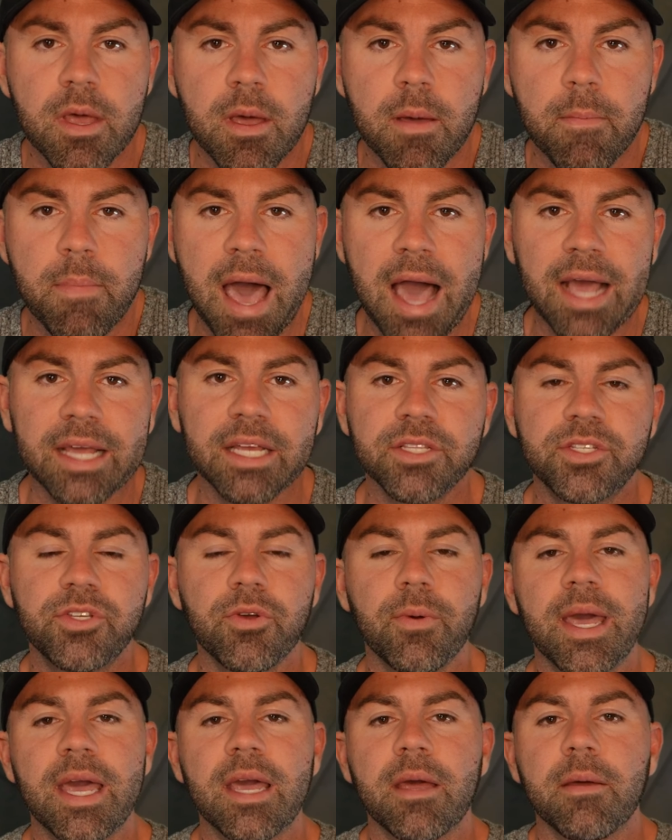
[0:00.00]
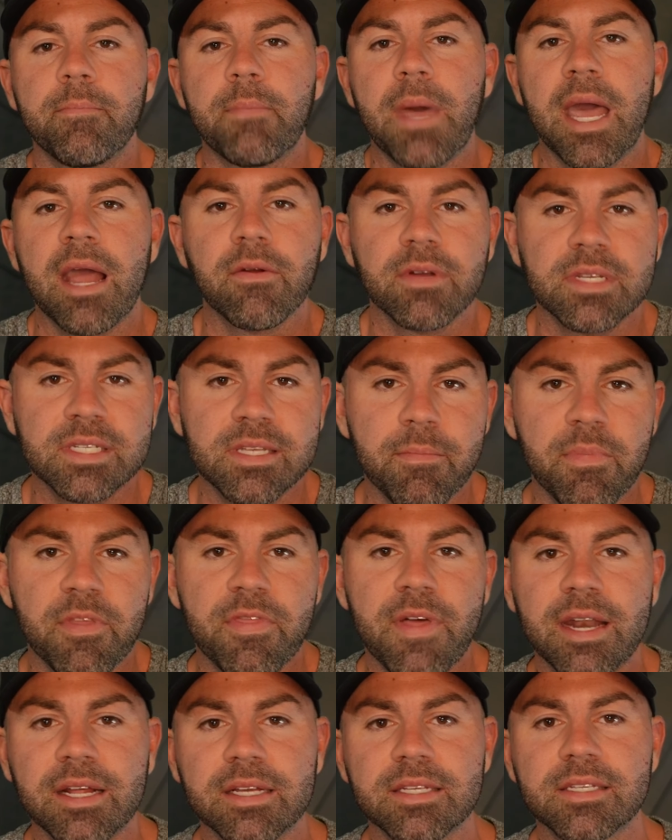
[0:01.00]
back into a
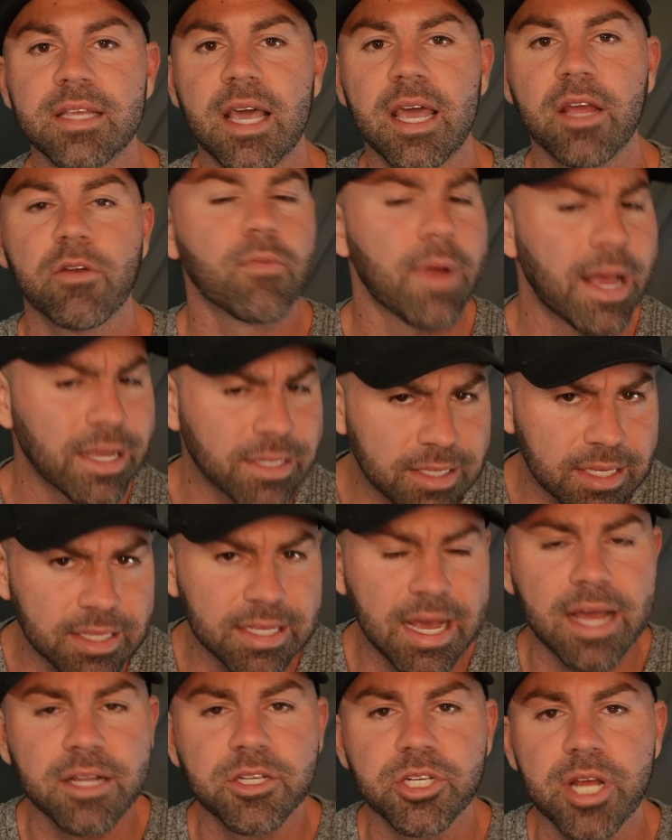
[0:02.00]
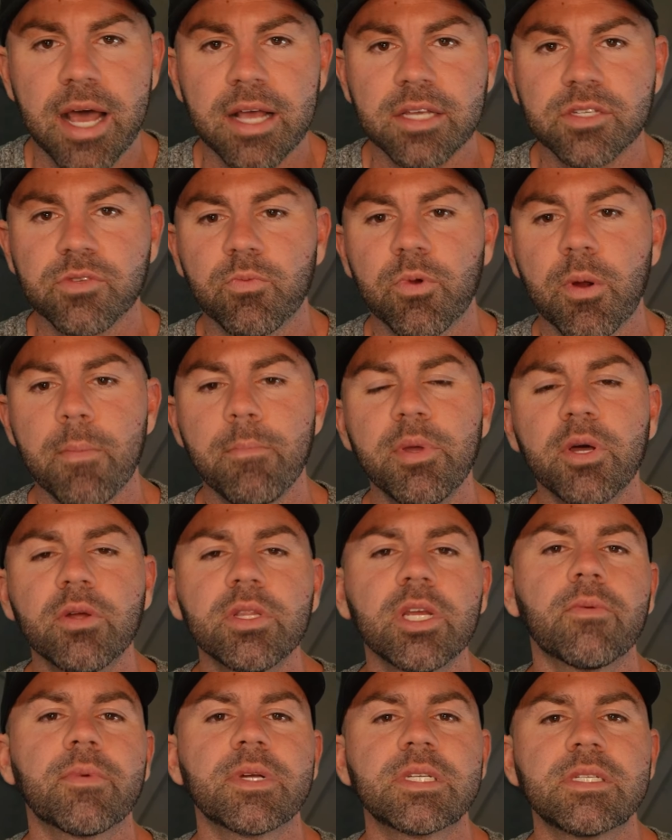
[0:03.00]
parasympathetic state, rest and digest, we're
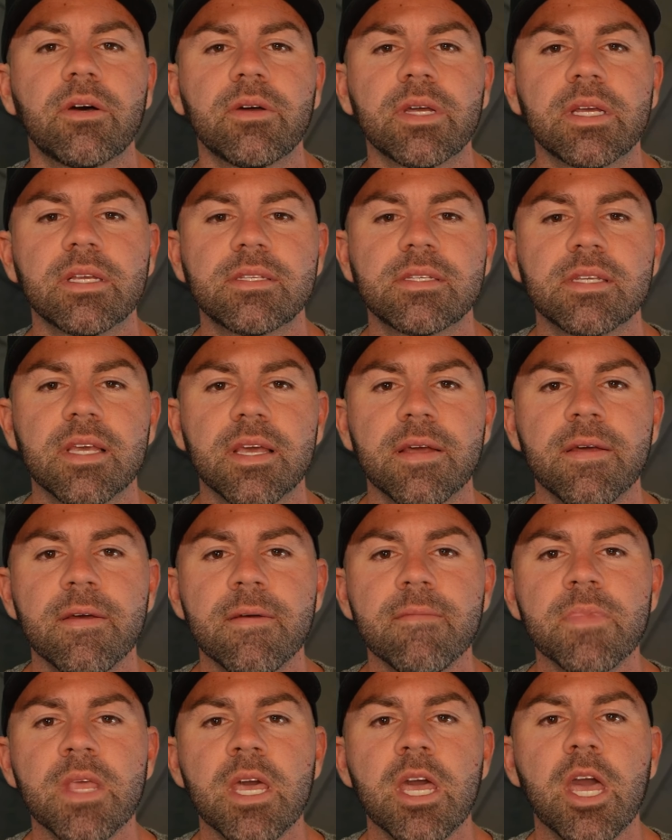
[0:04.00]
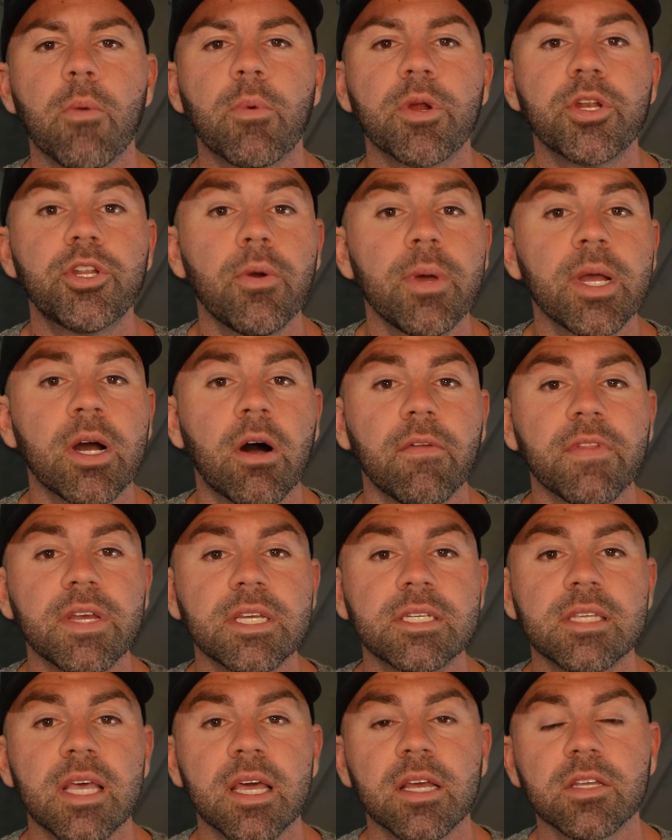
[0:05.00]
building resiliency, and we're doing all
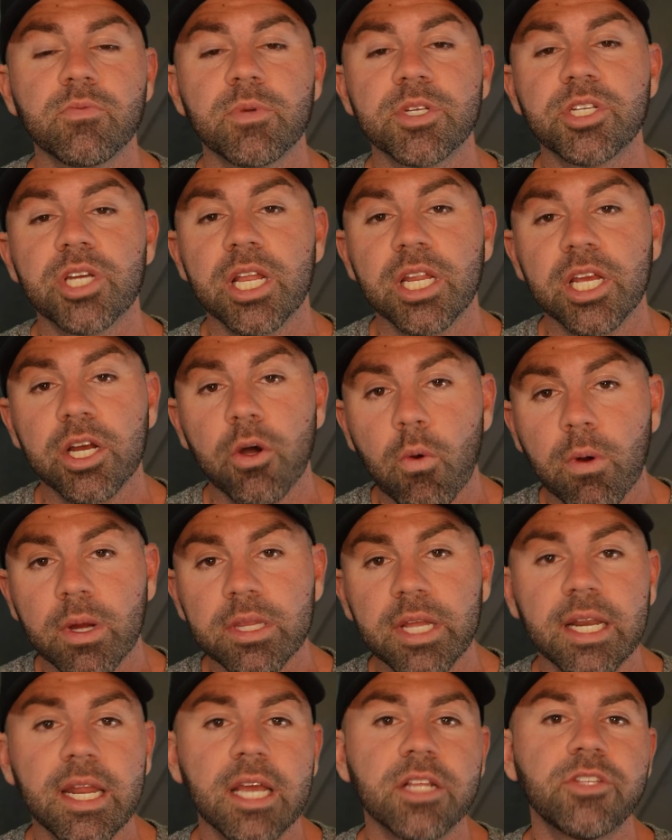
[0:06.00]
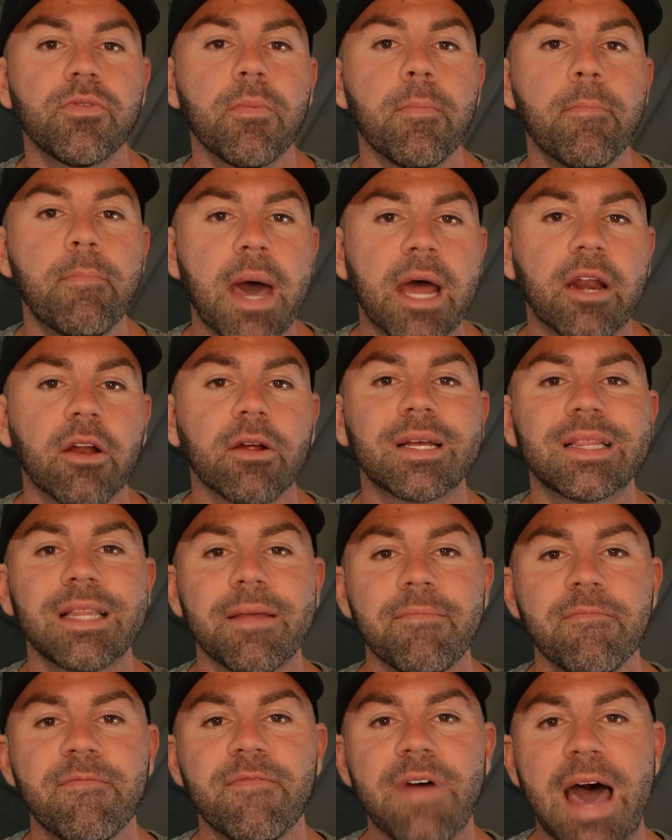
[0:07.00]
these things which can correlate into better
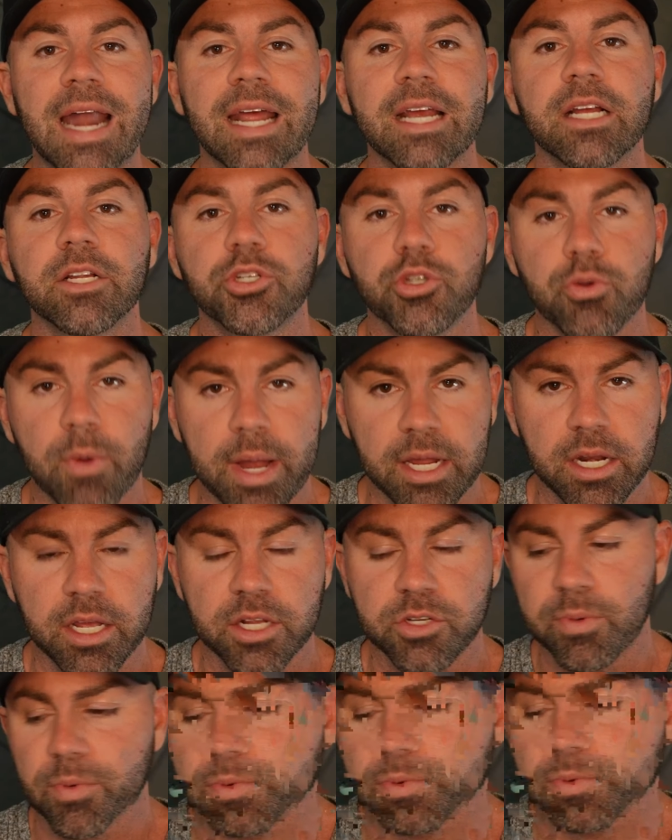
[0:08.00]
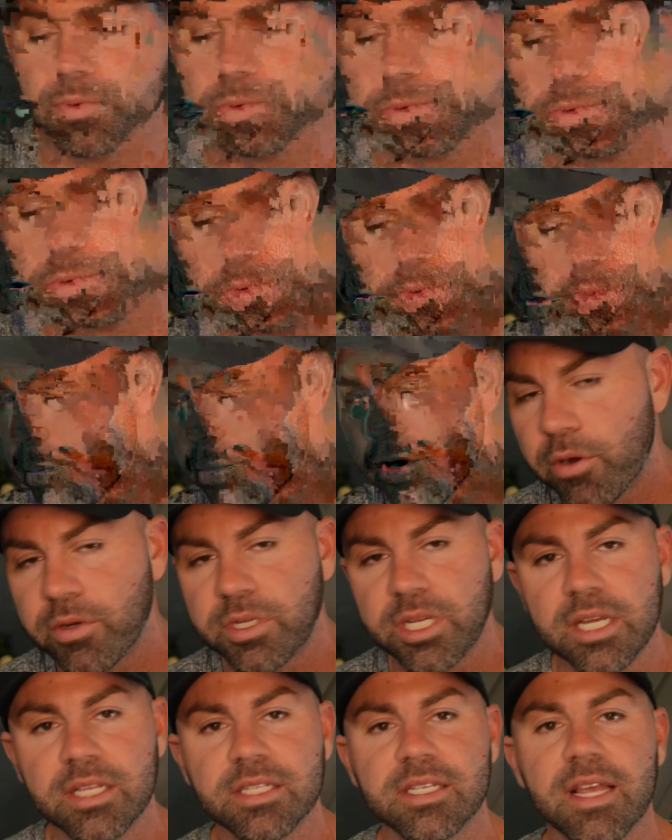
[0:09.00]
glymphatic drainage. We're getting all the
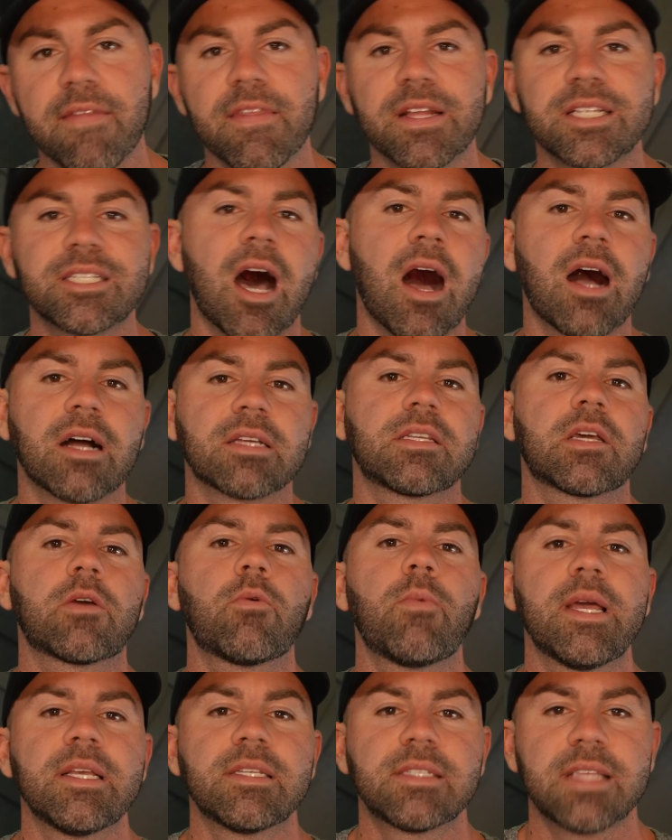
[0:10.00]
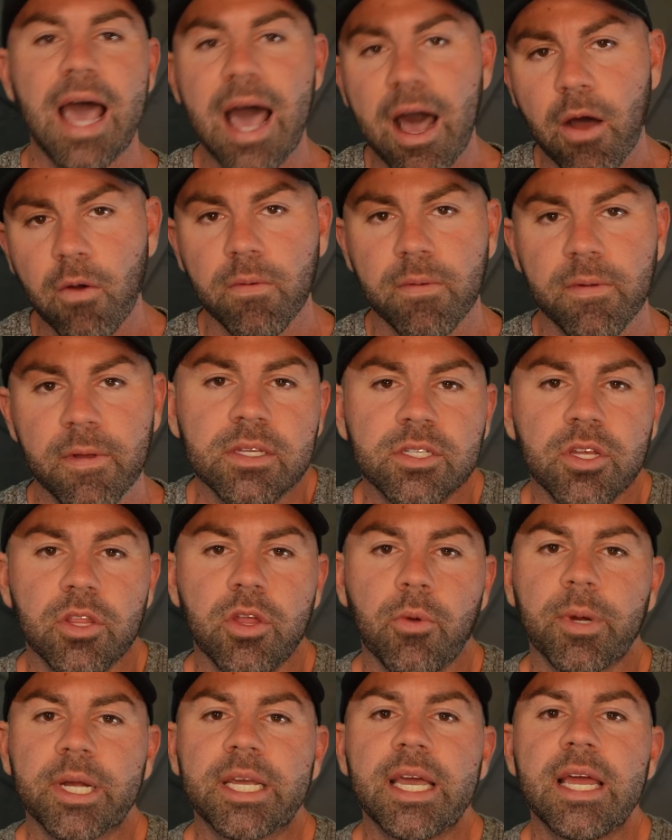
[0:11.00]
proteins and the toxic waste out so
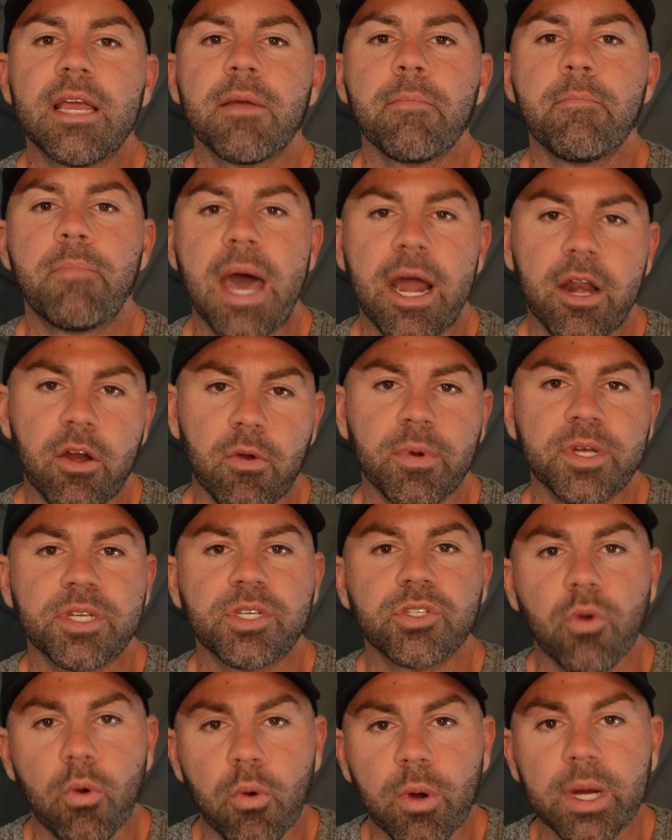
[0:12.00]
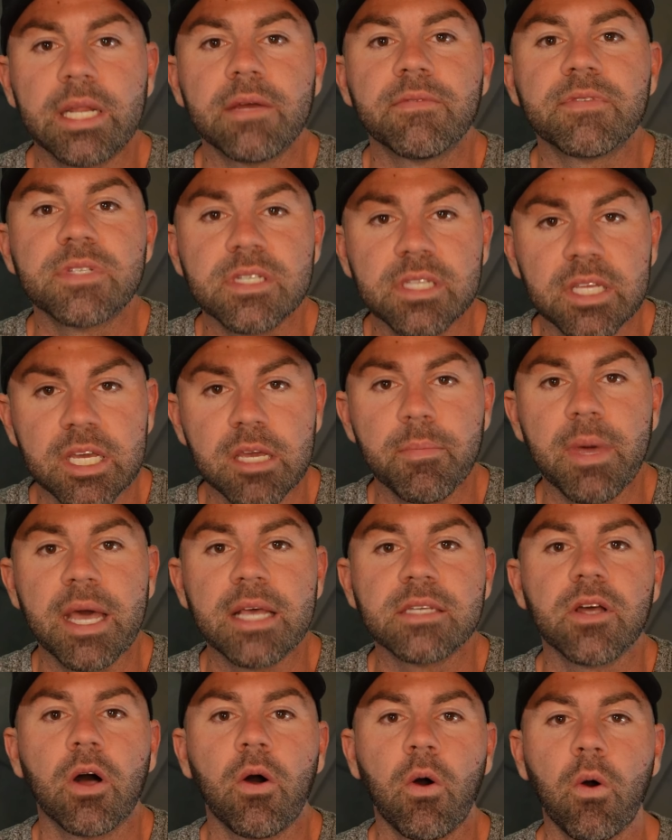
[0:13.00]
that we're getting better restorative sleep
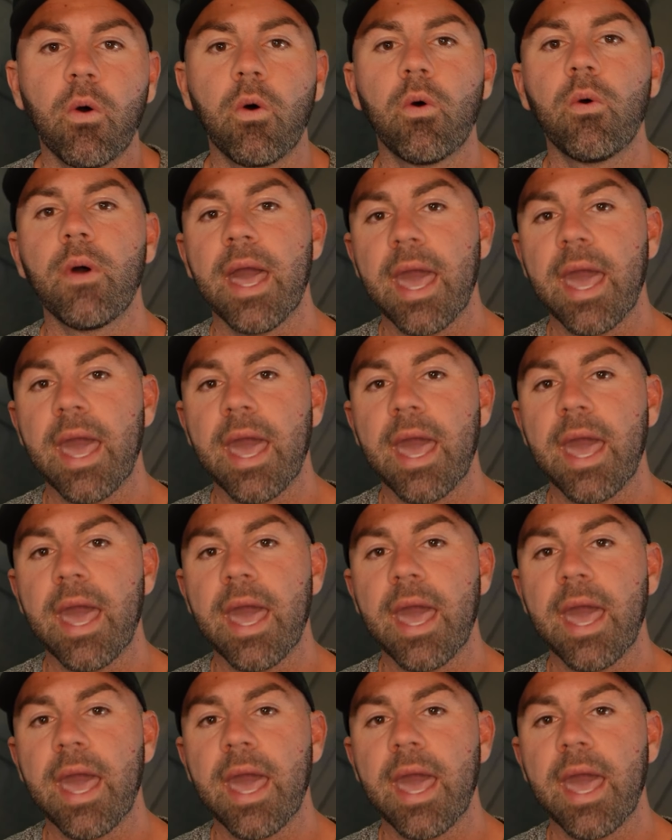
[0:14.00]
as a whole